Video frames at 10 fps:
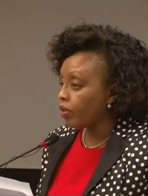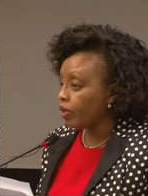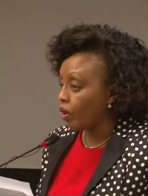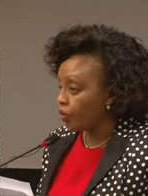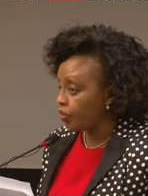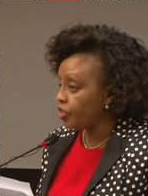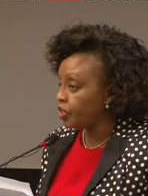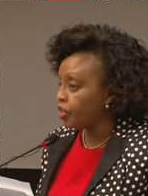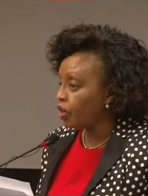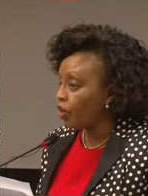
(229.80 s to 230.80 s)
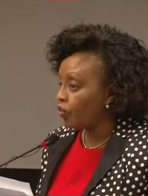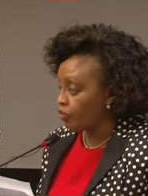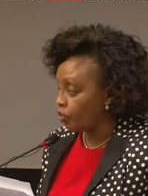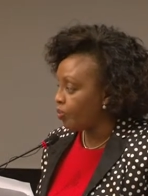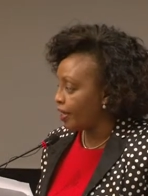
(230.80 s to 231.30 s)
the origin
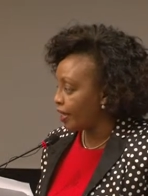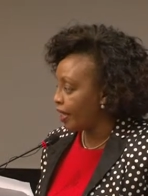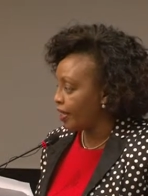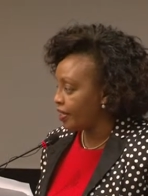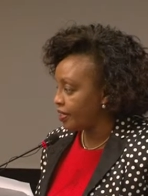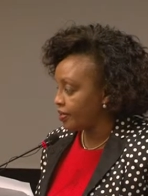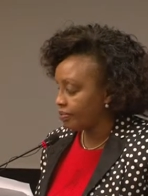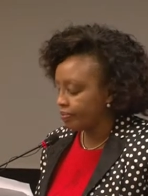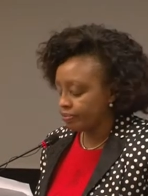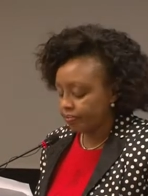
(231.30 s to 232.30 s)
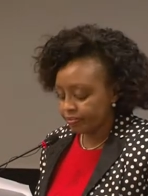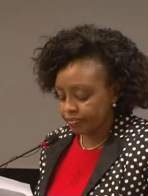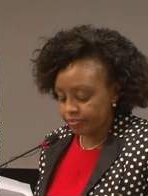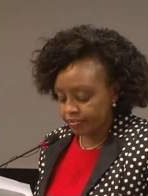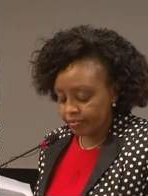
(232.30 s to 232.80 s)
of humankind.
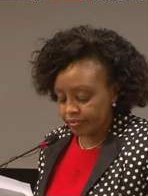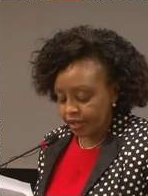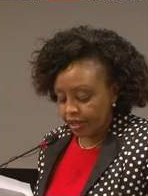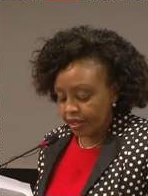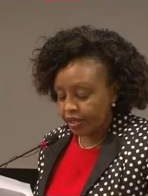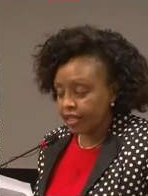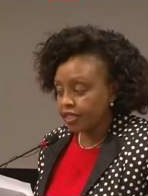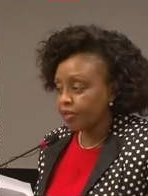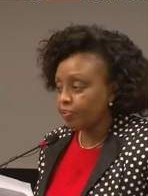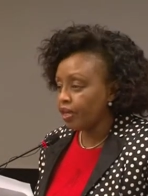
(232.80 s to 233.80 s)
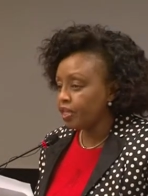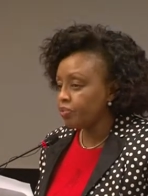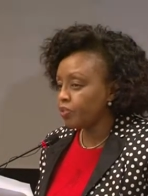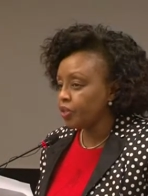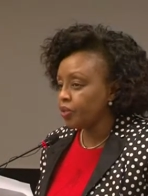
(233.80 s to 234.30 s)
There is a
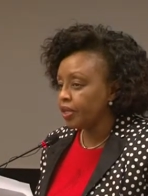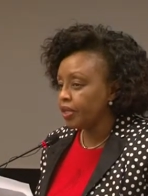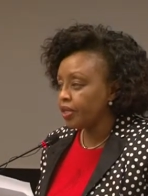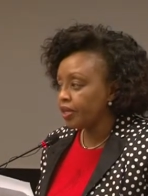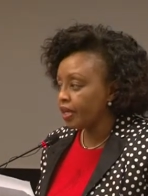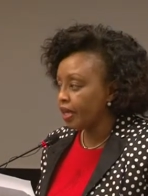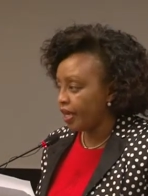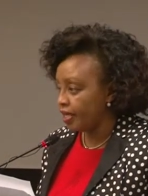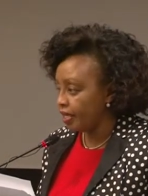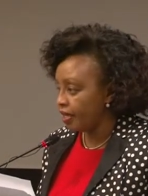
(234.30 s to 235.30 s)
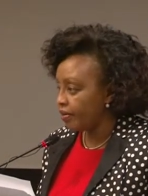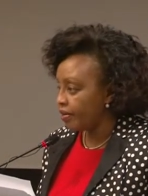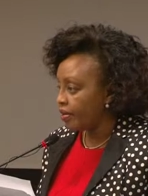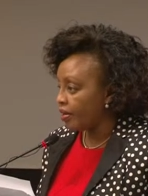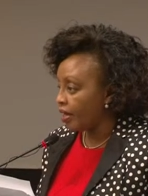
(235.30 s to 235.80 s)
place between Kenya
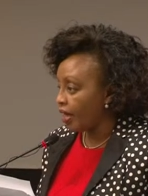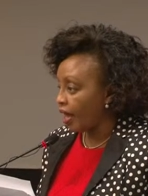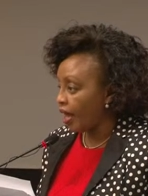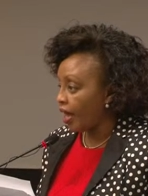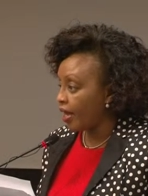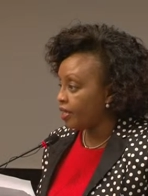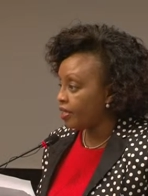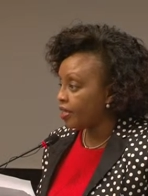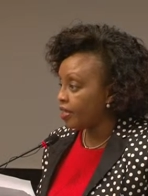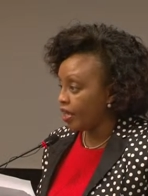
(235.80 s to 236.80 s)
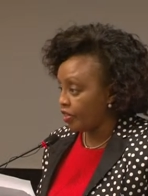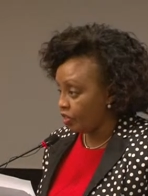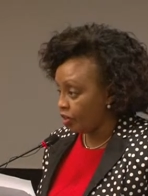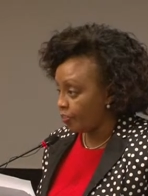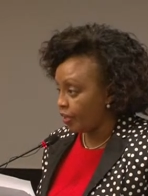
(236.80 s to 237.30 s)
and
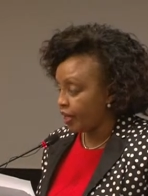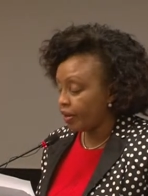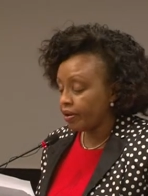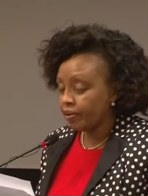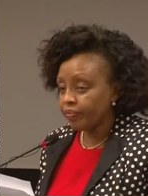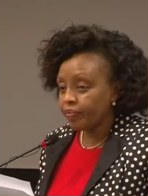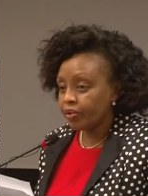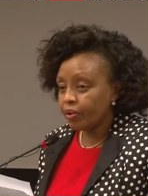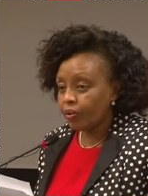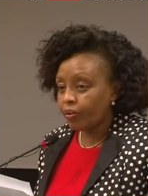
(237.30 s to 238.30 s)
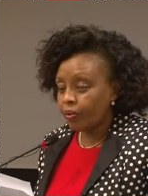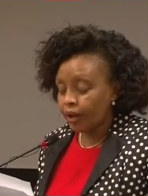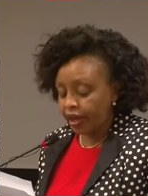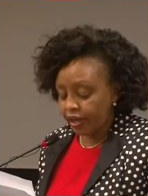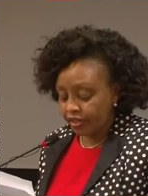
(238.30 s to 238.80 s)
Ethiopia
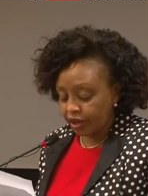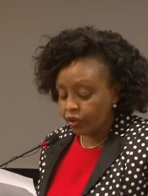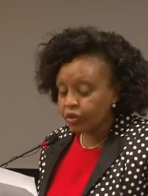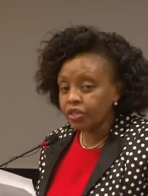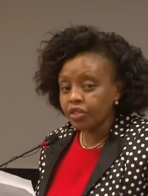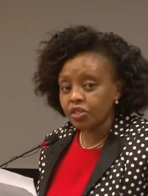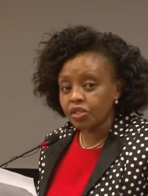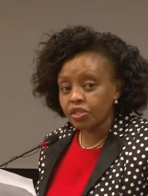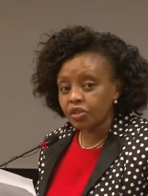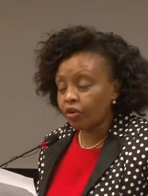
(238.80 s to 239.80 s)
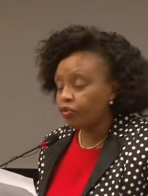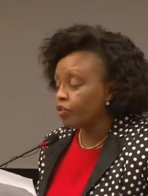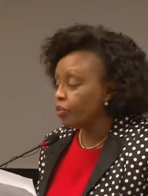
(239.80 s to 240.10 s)
where the origins of